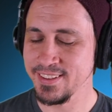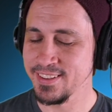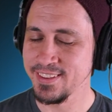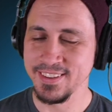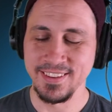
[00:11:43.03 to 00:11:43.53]

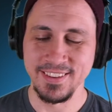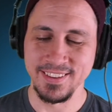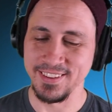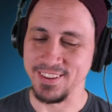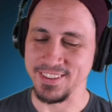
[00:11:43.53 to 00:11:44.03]
Lots of
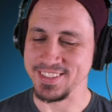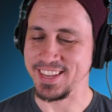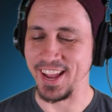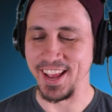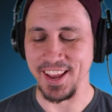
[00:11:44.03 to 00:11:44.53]
repairs. Oh, this
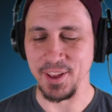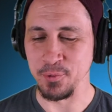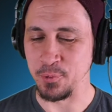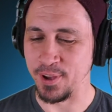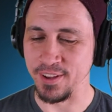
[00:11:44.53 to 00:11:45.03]
can't end
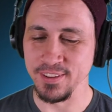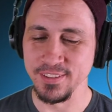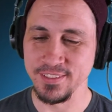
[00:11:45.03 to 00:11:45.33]
well.